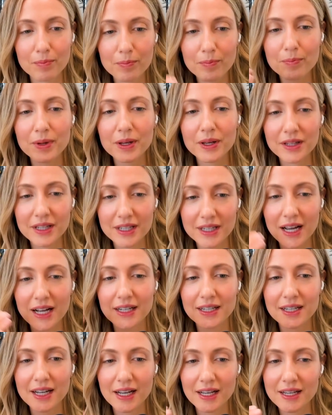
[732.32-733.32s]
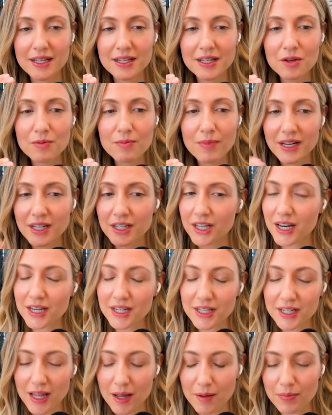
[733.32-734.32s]
build the yeah. tech debt because you might
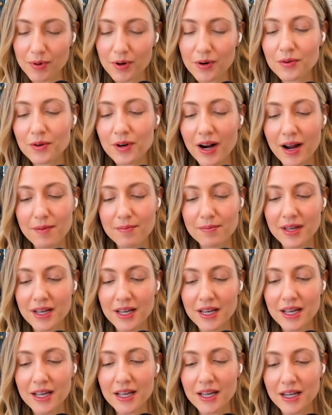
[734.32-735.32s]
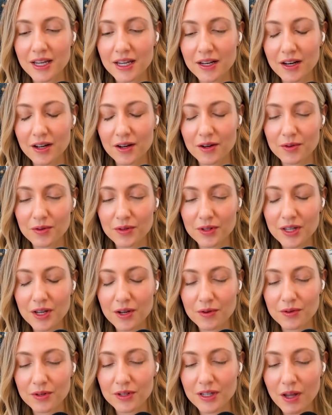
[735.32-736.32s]
change that program, you know,
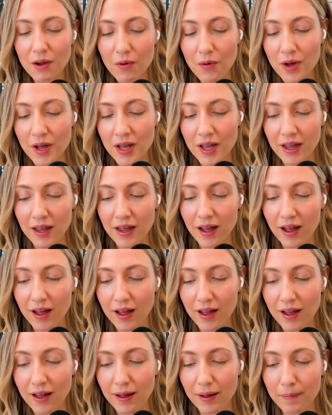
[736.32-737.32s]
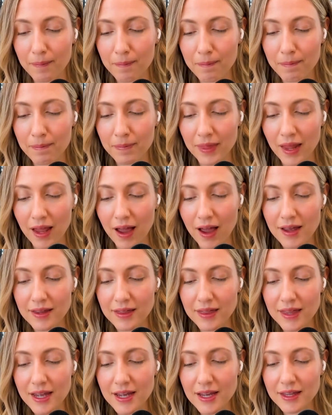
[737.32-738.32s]
soon. So um, I
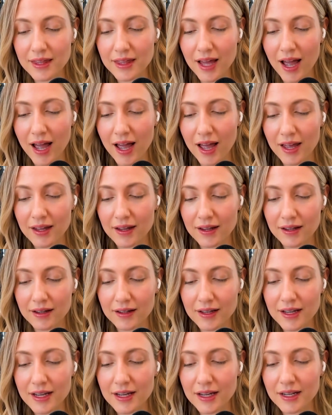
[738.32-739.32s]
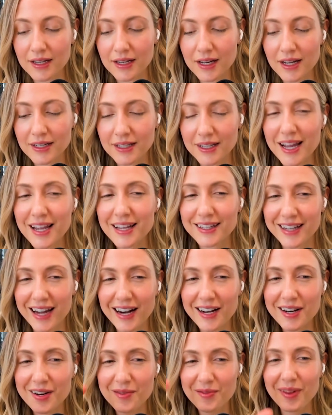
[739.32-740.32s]
so, think that it, it takes
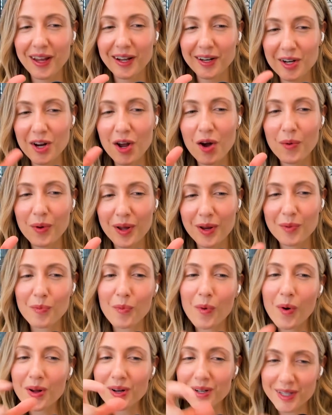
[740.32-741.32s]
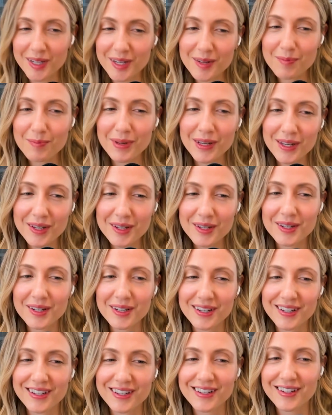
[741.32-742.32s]
kind of like knowing what to build
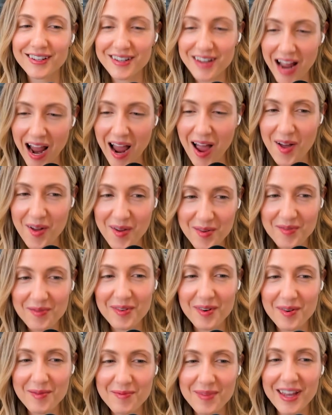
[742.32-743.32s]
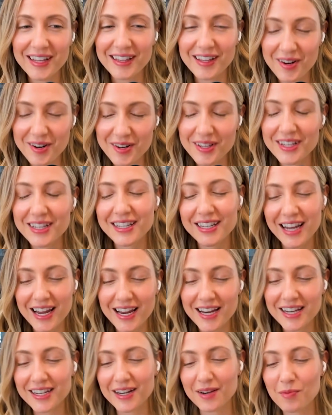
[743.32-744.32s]
now from like the early yeah.
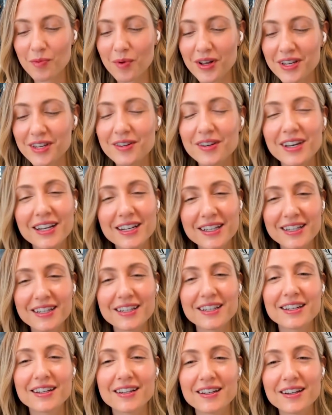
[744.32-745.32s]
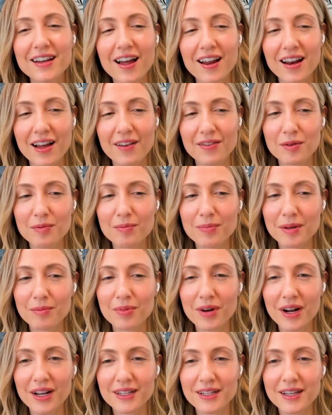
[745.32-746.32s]
stage and what you can not have to build
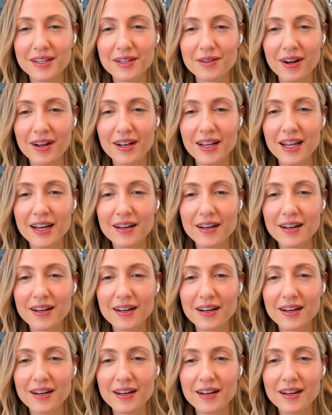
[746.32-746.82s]
process around